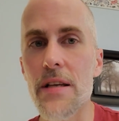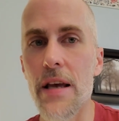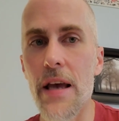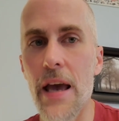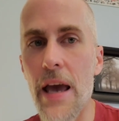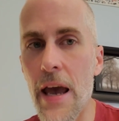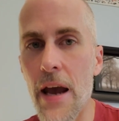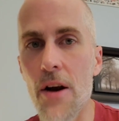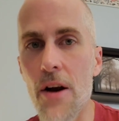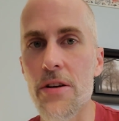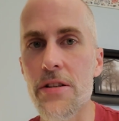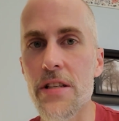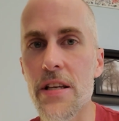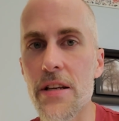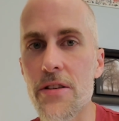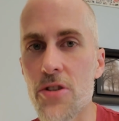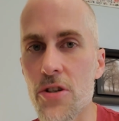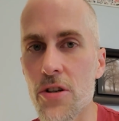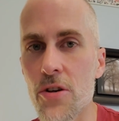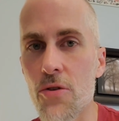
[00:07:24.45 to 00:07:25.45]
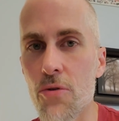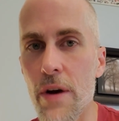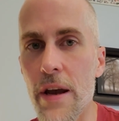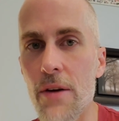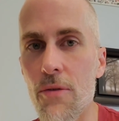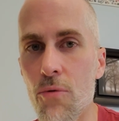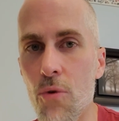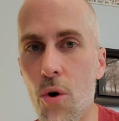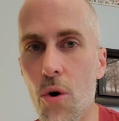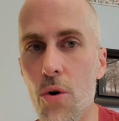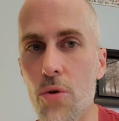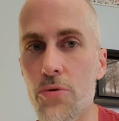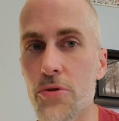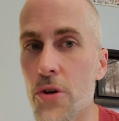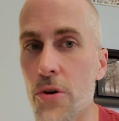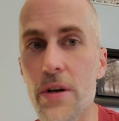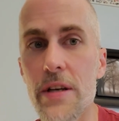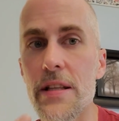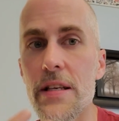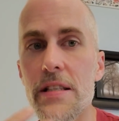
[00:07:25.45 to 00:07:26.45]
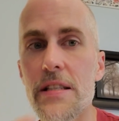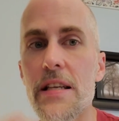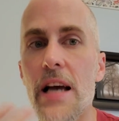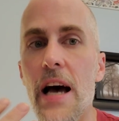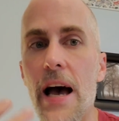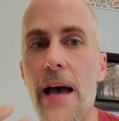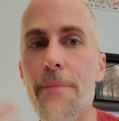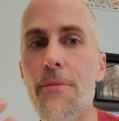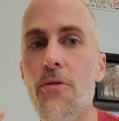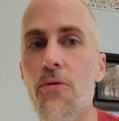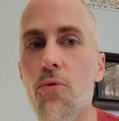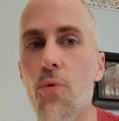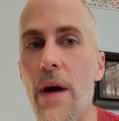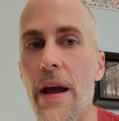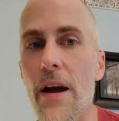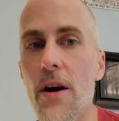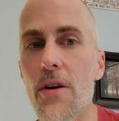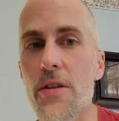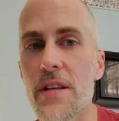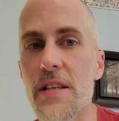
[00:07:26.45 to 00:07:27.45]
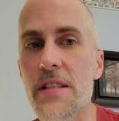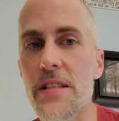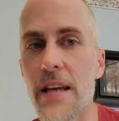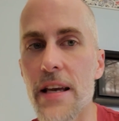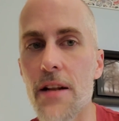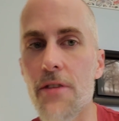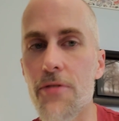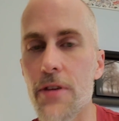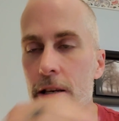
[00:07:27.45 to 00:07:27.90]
heritage and great role during this time of where the state of